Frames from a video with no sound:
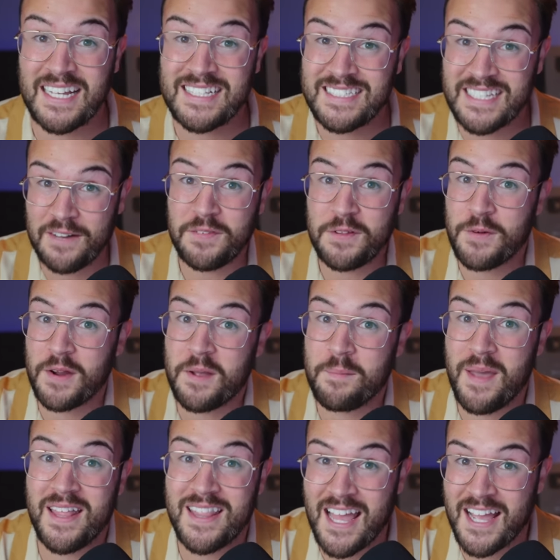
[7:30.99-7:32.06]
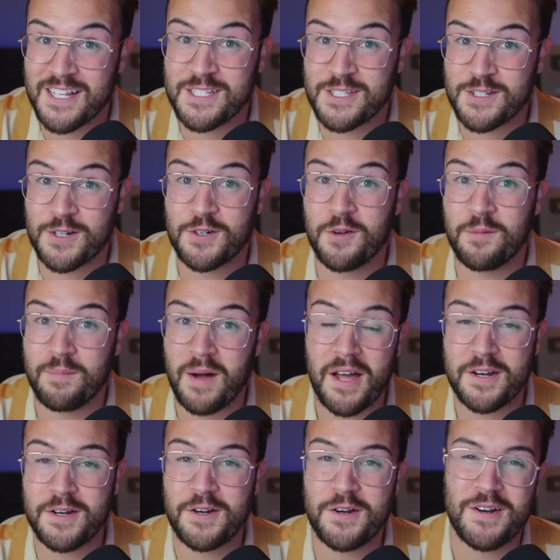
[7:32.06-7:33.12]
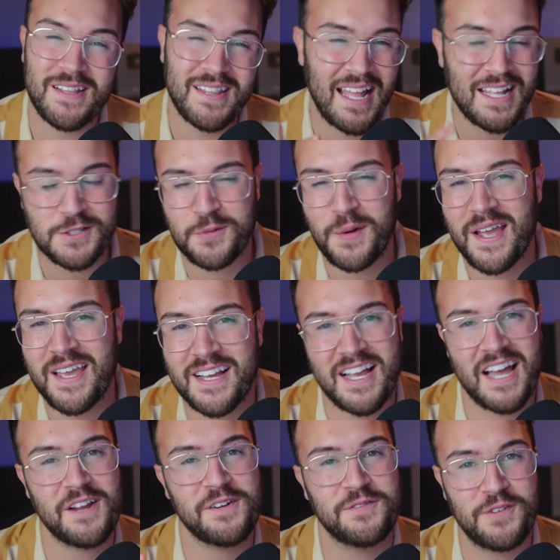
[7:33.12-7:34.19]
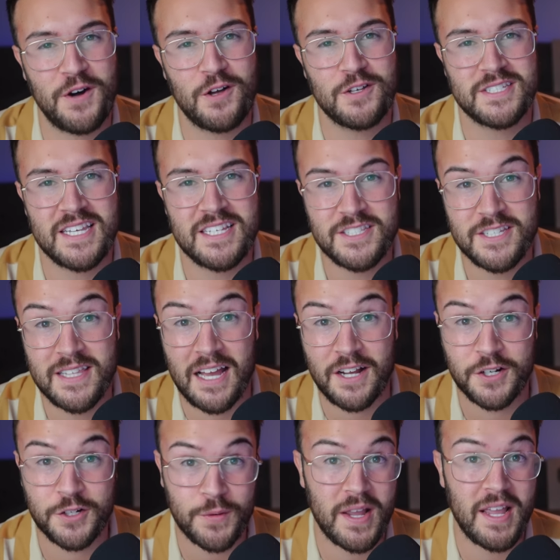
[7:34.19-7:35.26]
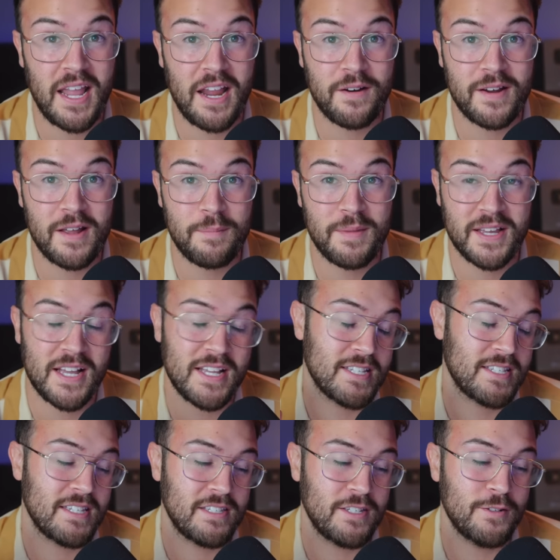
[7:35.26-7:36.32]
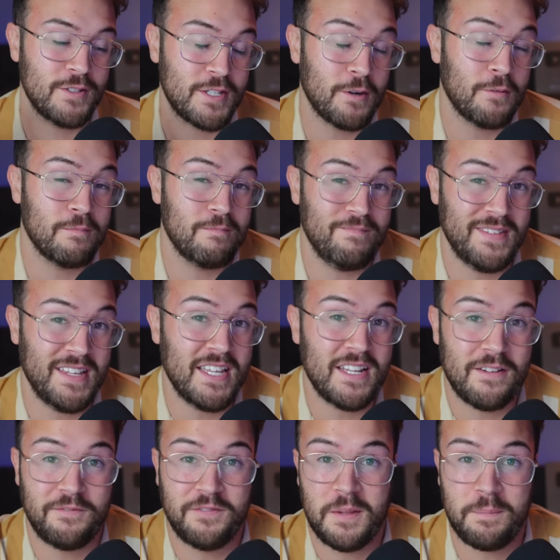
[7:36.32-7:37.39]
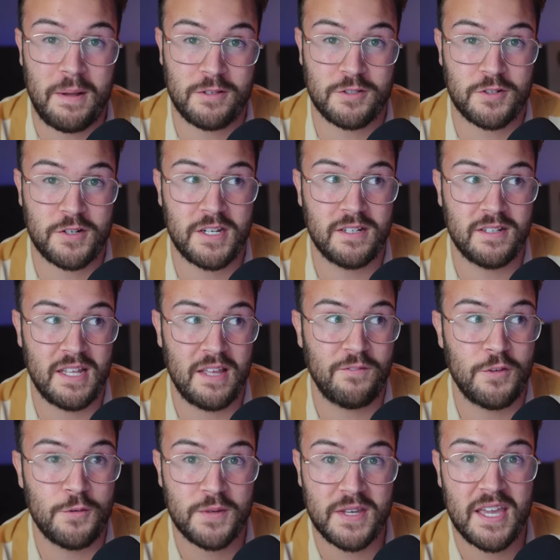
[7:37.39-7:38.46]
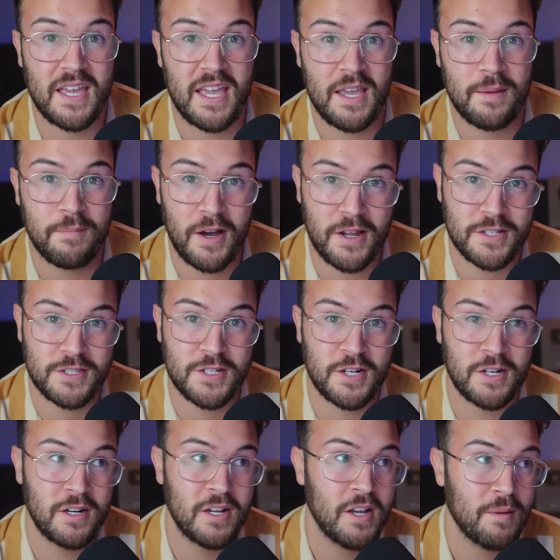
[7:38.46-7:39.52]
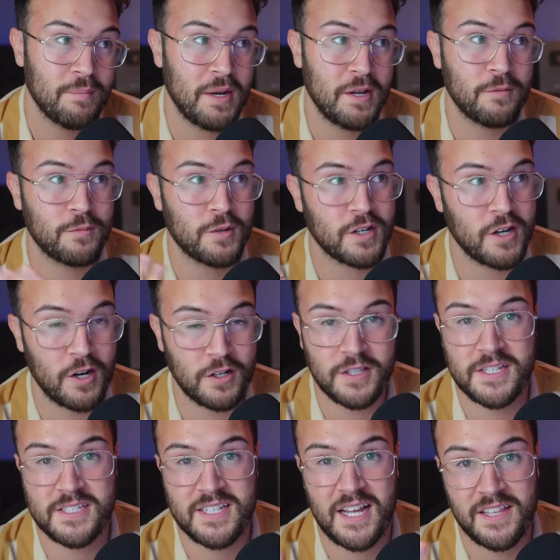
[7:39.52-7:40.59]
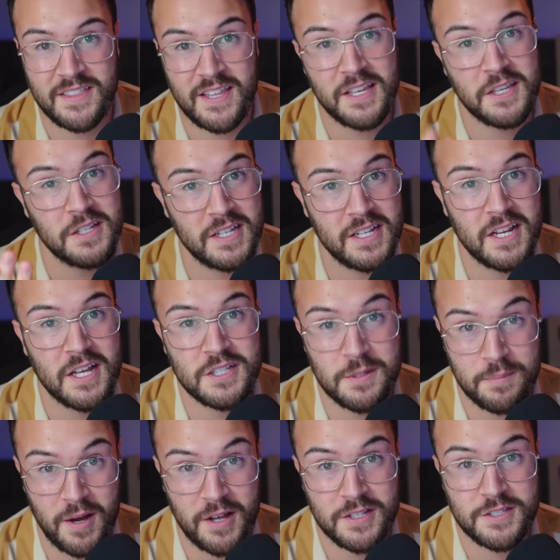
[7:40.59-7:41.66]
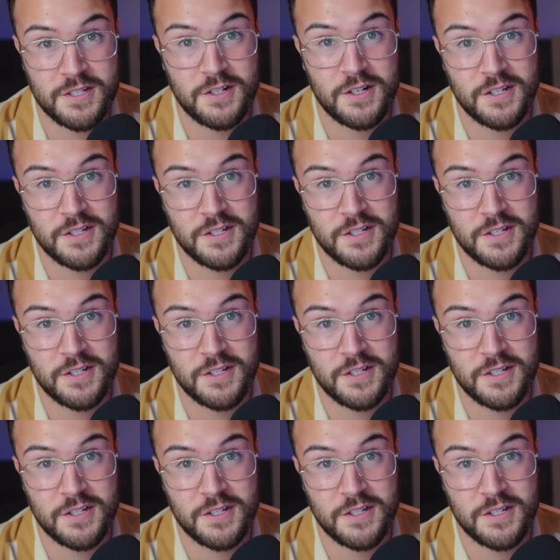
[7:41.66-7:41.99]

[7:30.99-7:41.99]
I definitely recommend that external monitor and that's why it kind of falls into that gray area because you don't need a flip out screen if you get a monitor, but regardless, I think you need to monitor